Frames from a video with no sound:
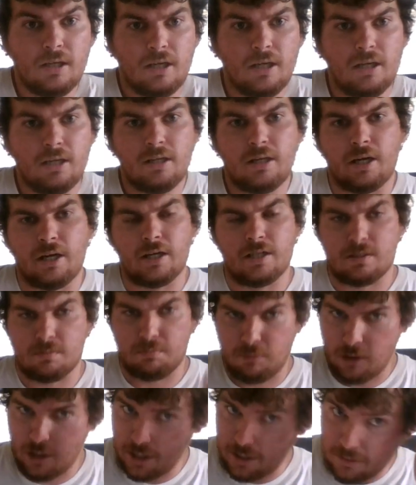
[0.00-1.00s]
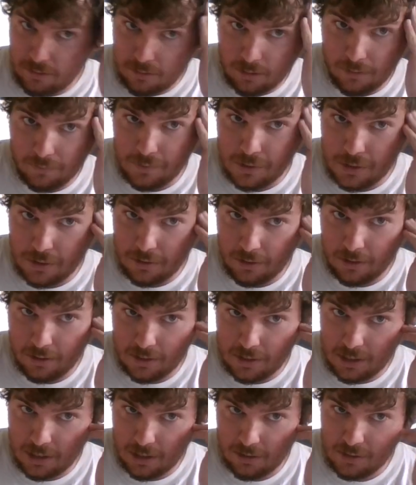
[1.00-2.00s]
Hey guys, Brian delivers you the
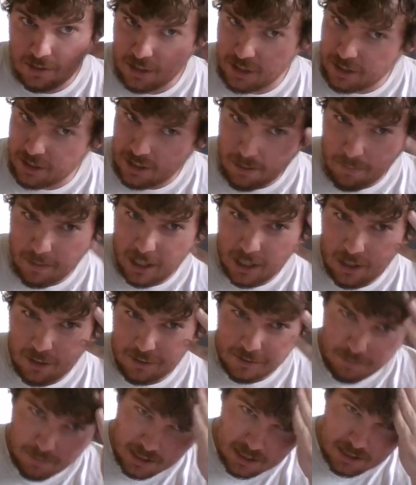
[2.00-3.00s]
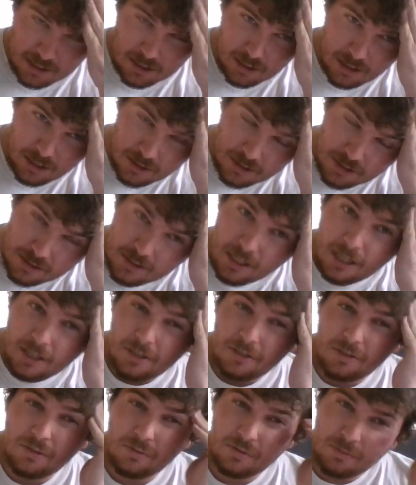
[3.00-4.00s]
goods here. Sorry that my hair is messy. I just had
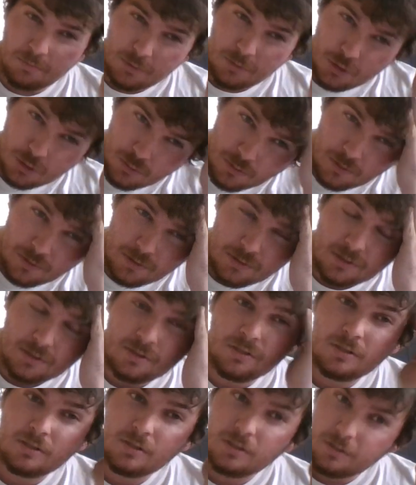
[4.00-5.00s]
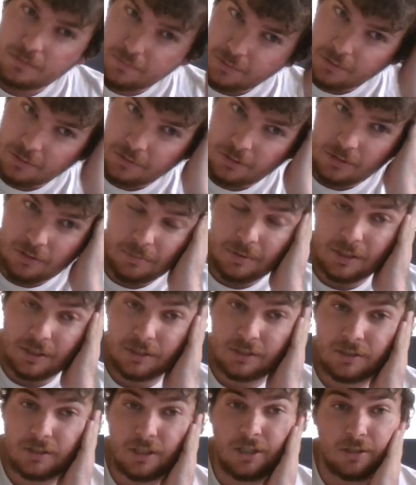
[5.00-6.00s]
to do some chores for a little
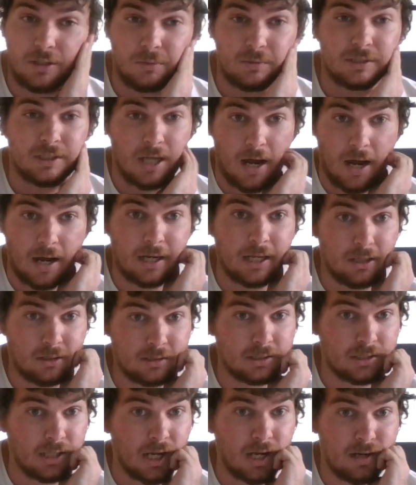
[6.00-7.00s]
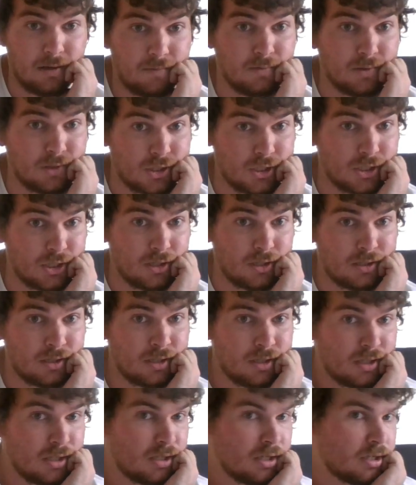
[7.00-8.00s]
bit, and it was hot outside for sure,
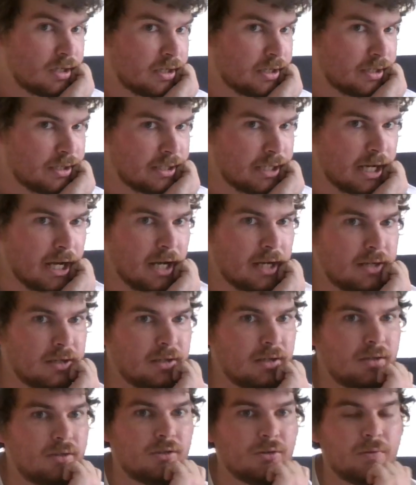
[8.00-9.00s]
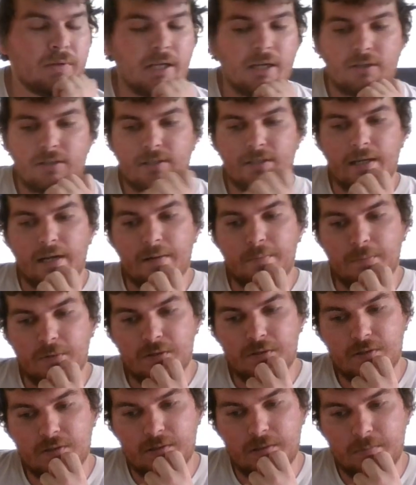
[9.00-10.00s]
because I had to do it outside
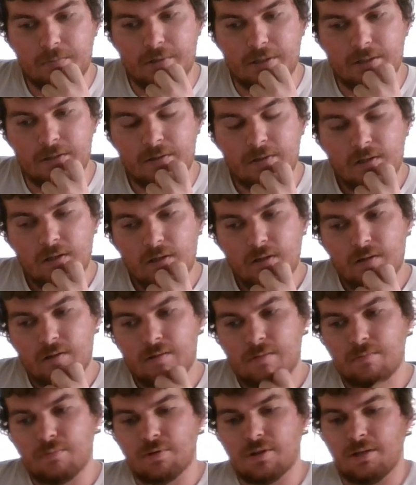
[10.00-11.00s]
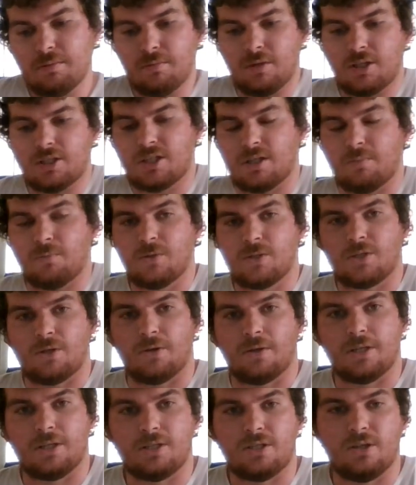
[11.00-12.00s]
mostly, but pretty much I'm
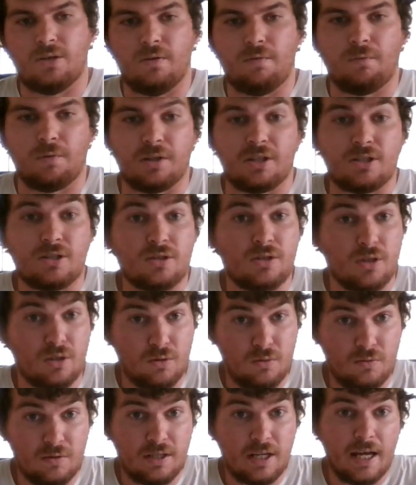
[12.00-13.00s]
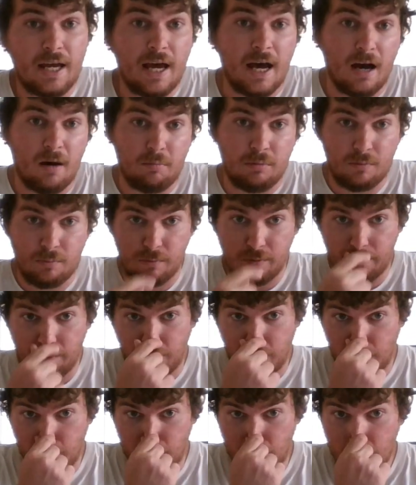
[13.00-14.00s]
returning to you for this Tuesday album
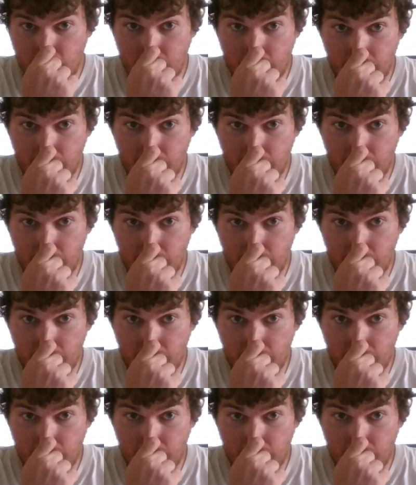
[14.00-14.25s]
review